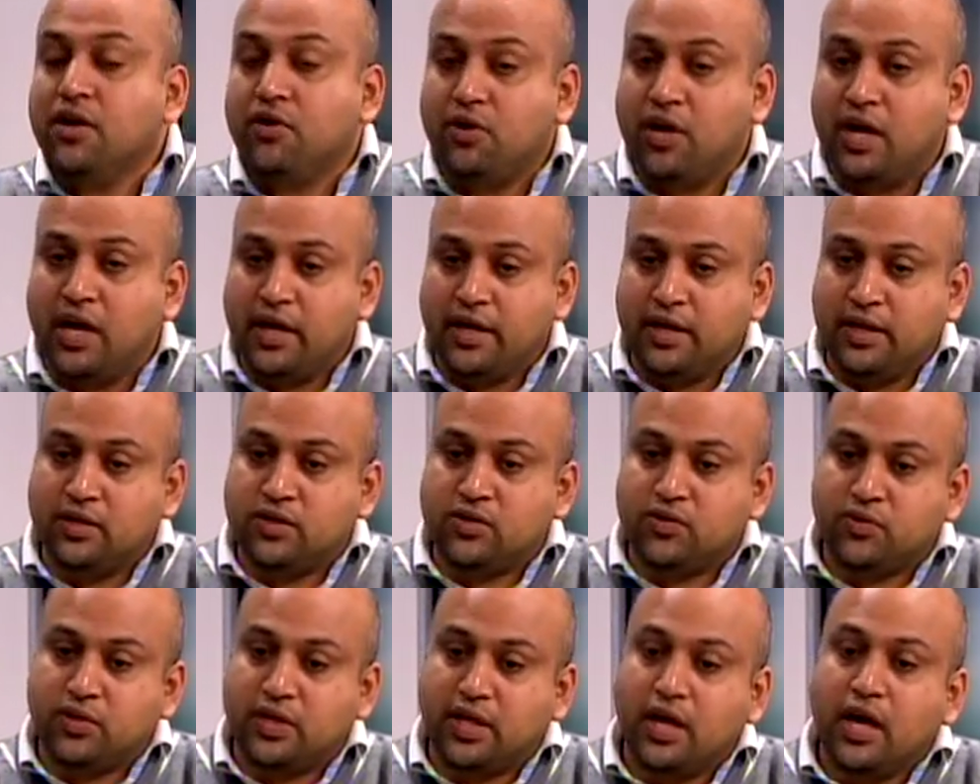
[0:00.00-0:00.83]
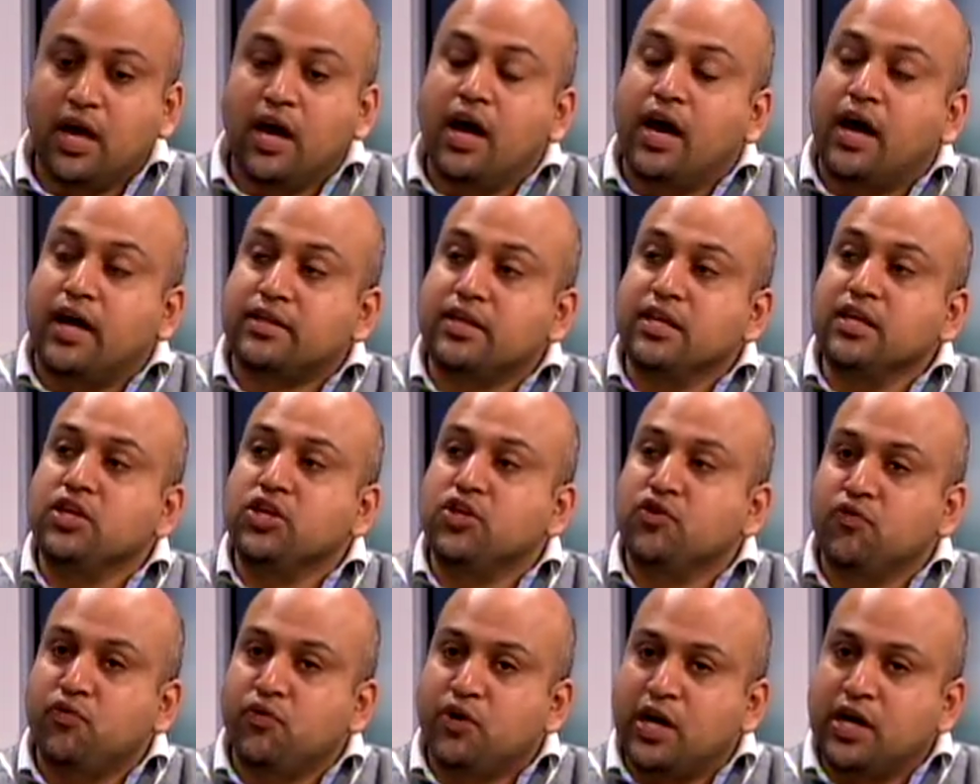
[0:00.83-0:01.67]
Rahane is over there. I think
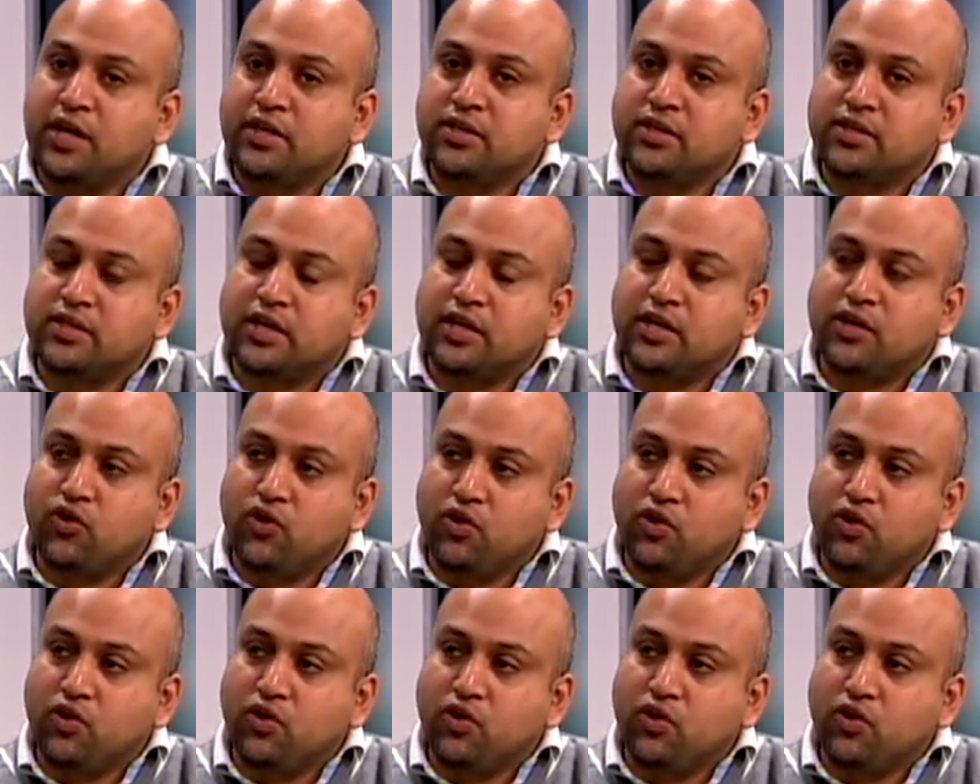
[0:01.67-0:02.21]
Yuvraj is that